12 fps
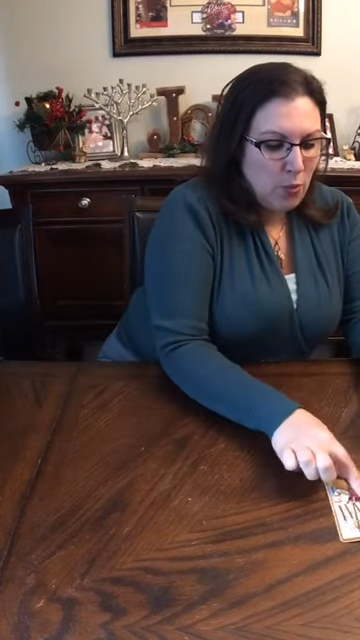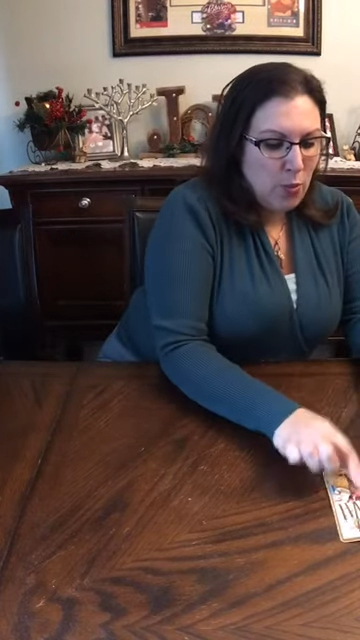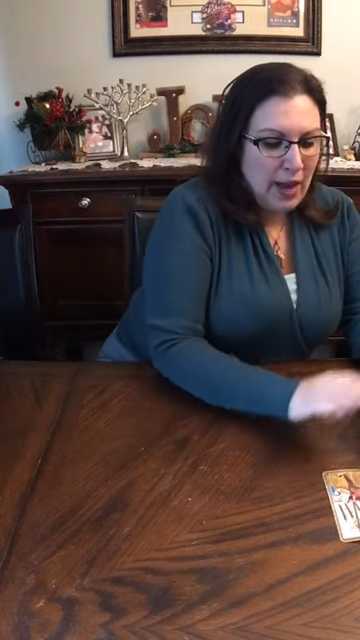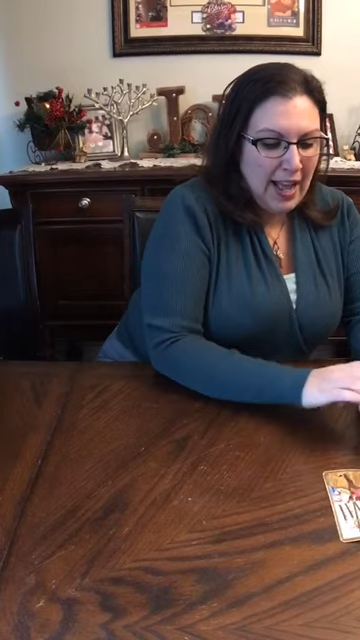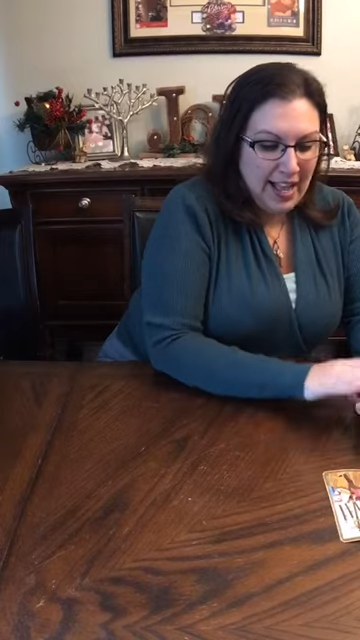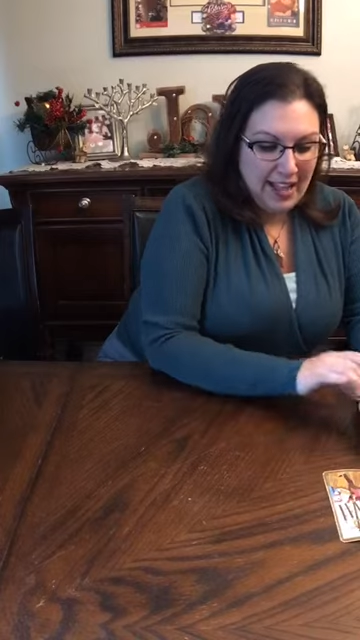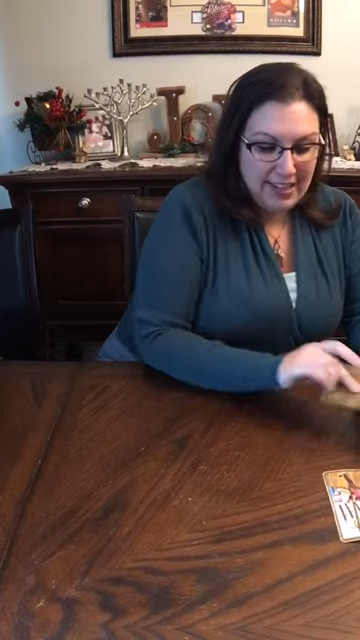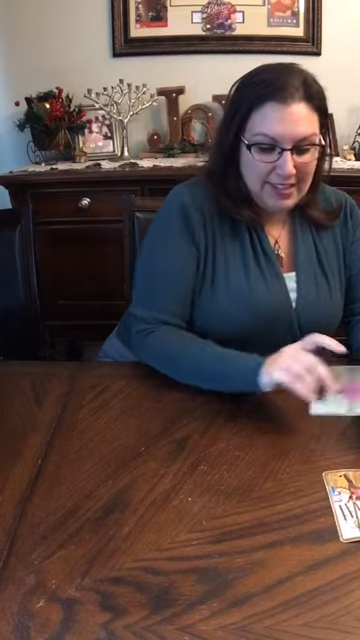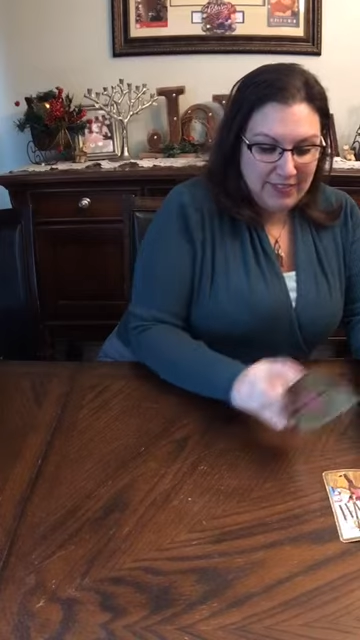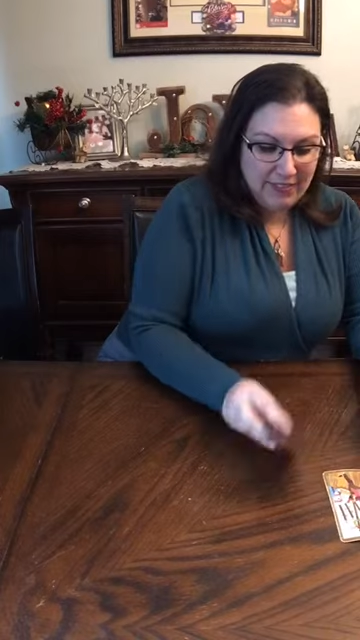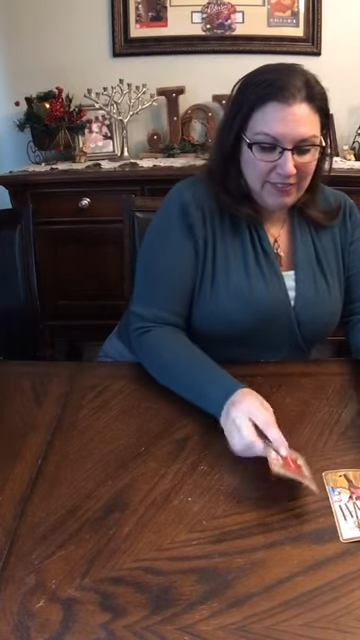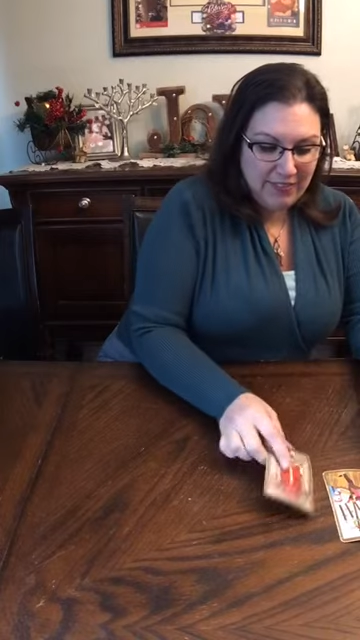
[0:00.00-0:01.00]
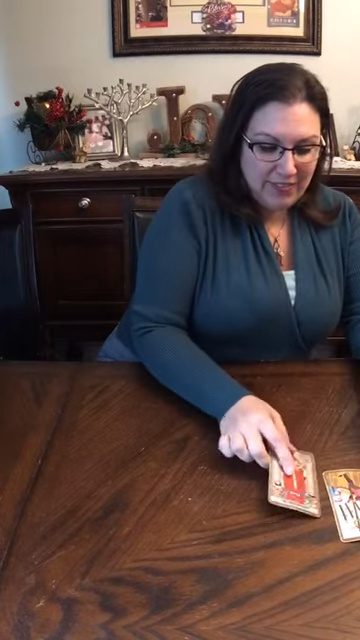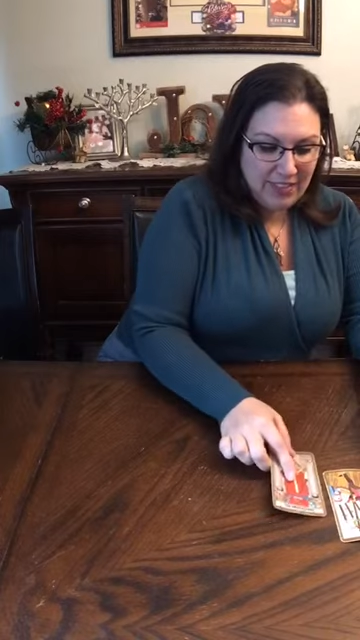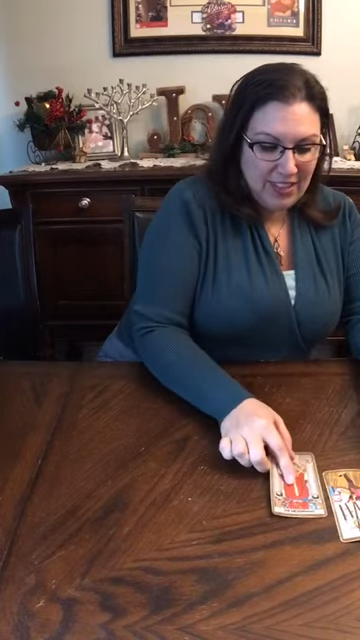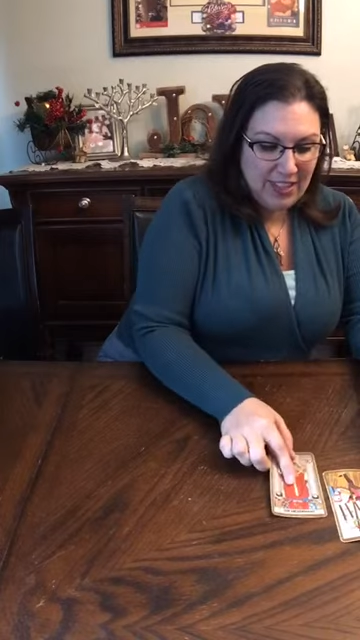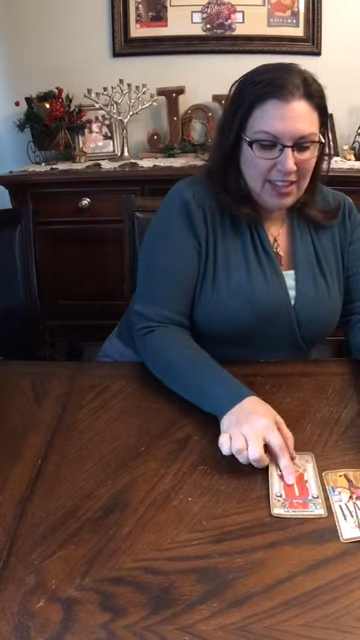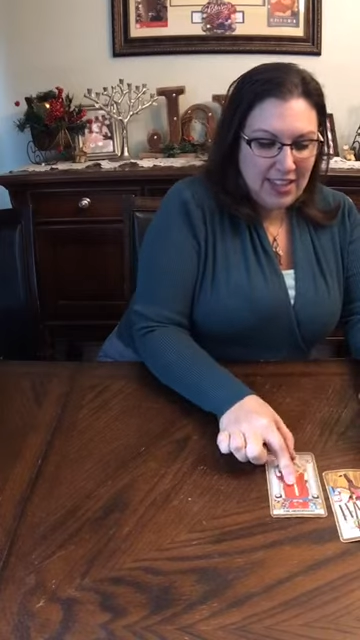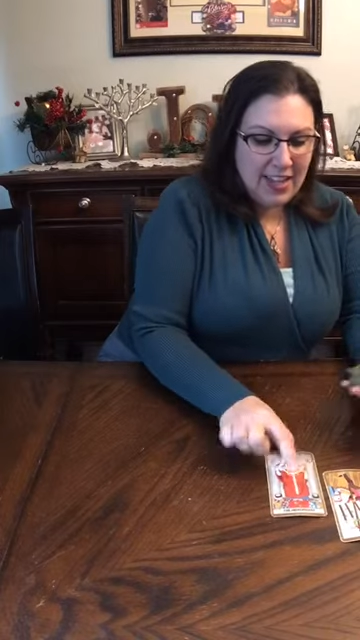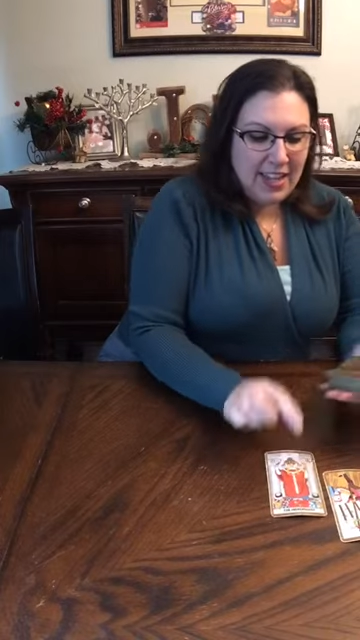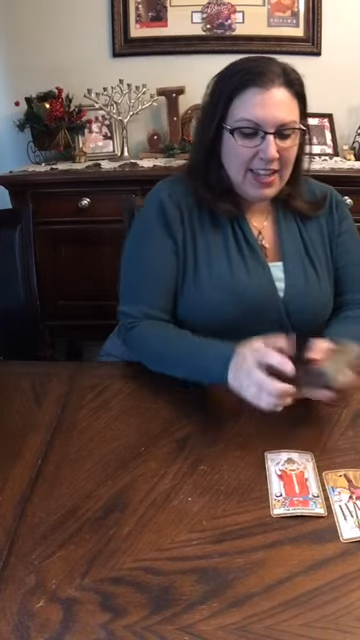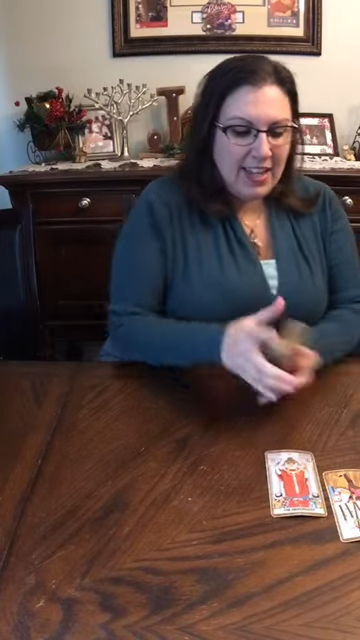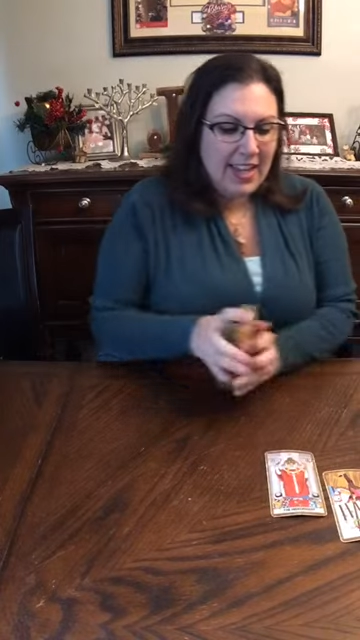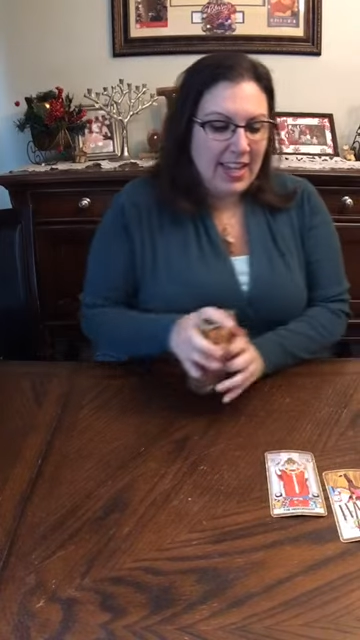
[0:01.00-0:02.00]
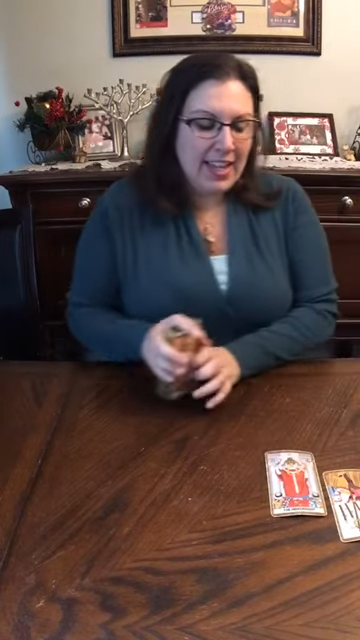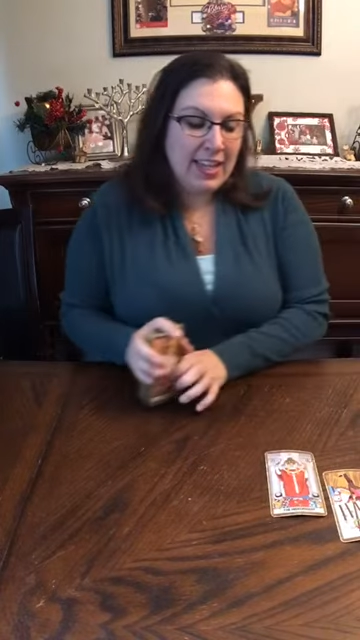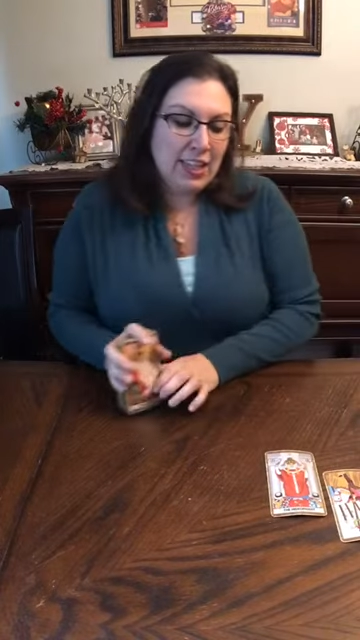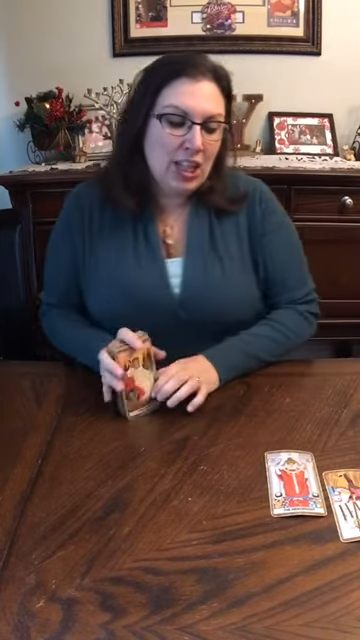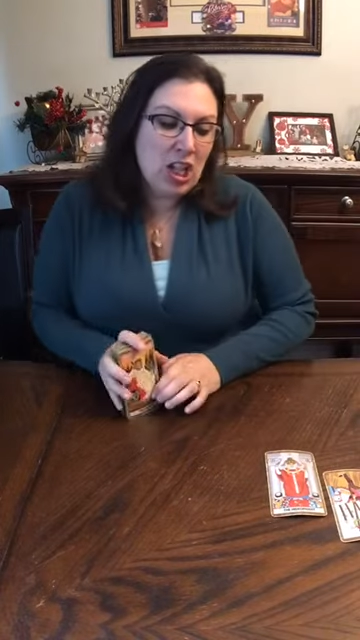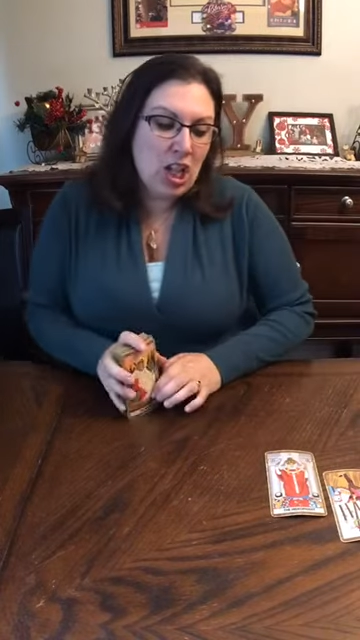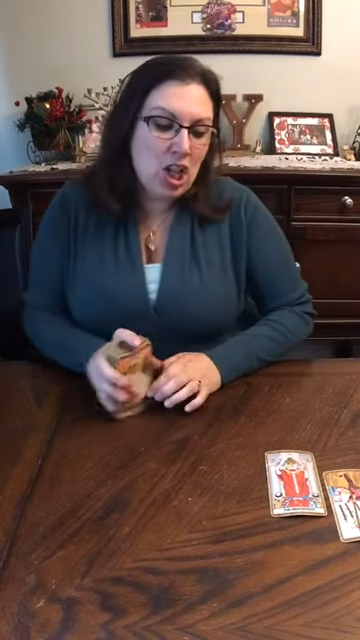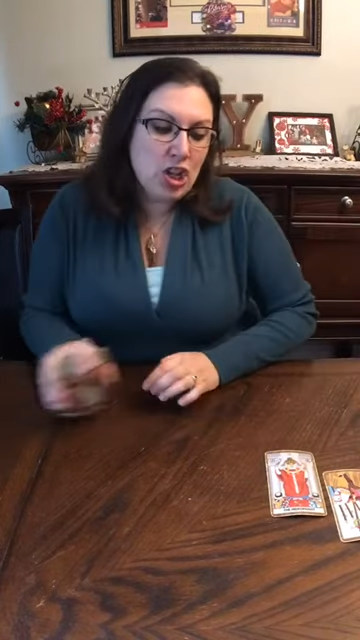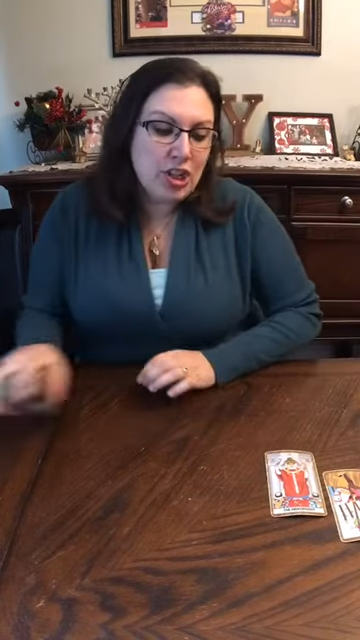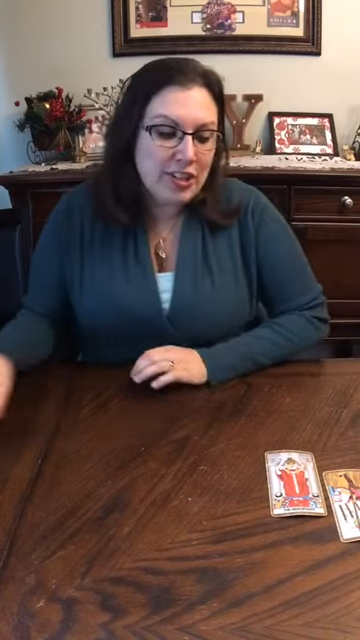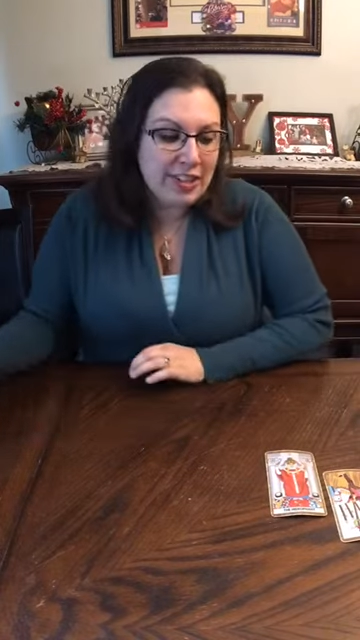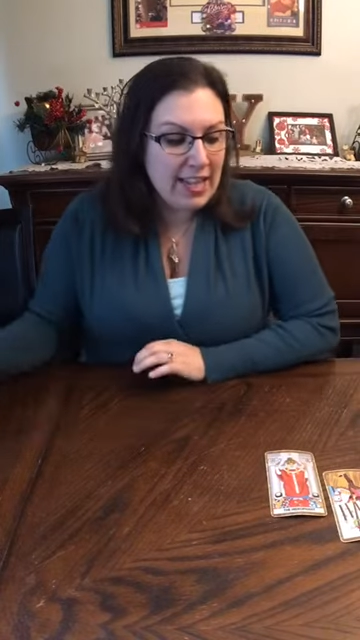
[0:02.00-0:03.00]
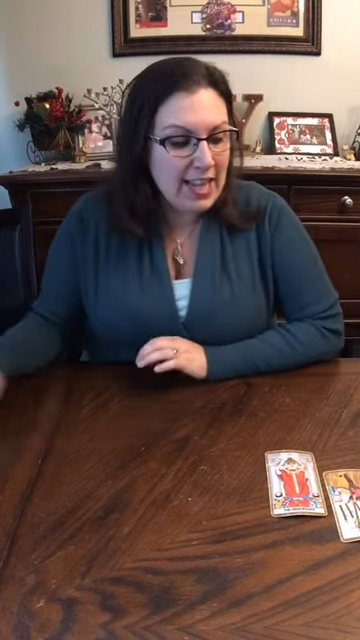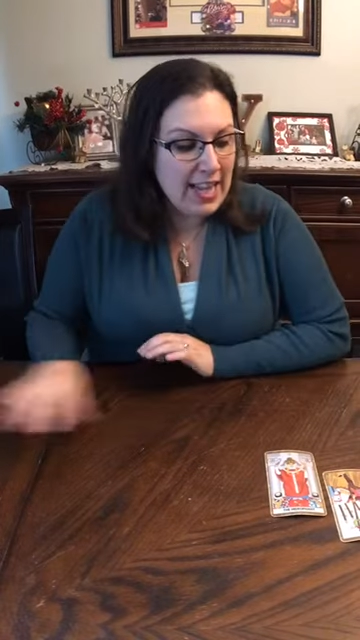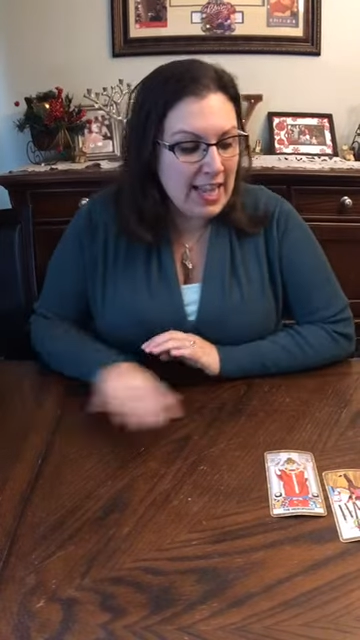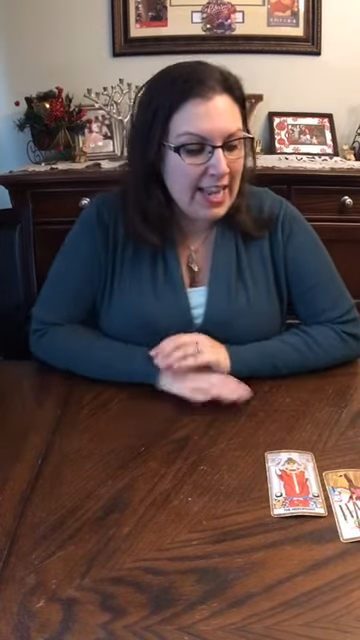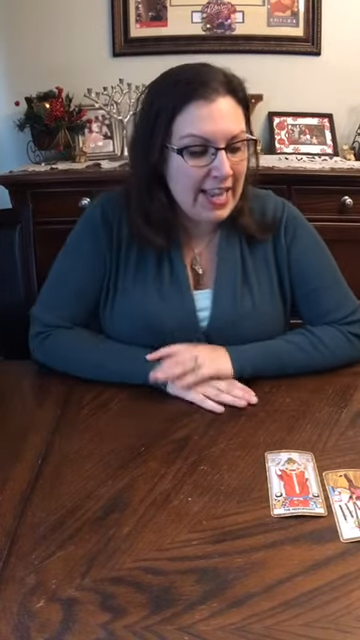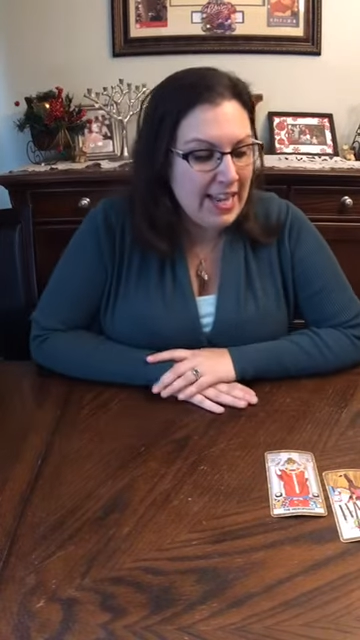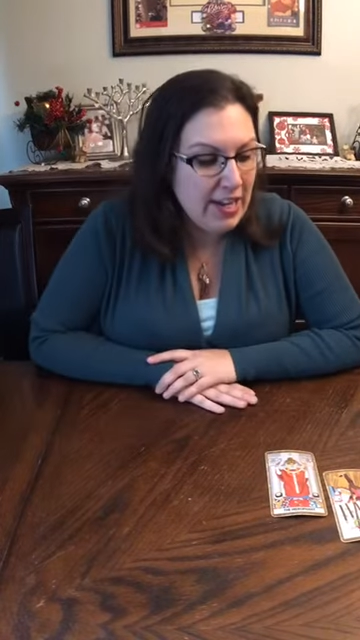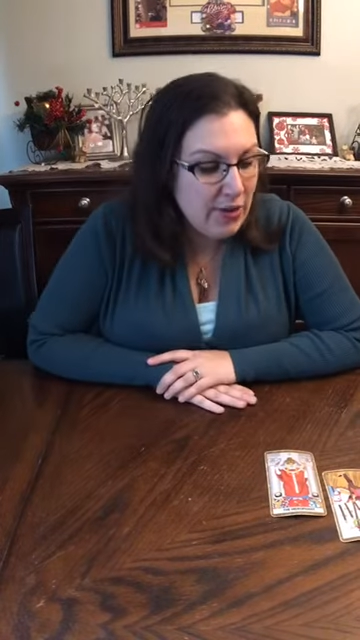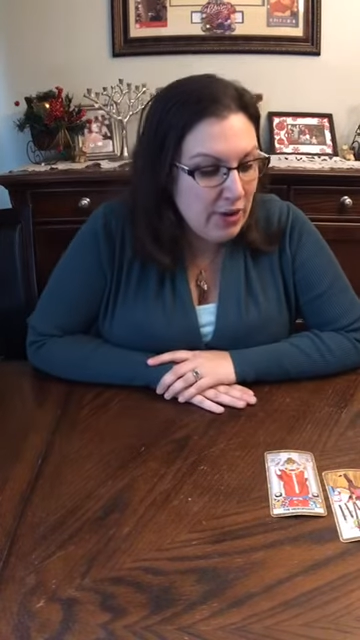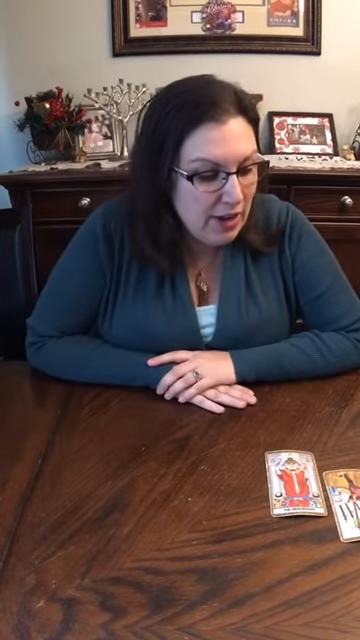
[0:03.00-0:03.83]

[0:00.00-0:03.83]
Well, it looks like,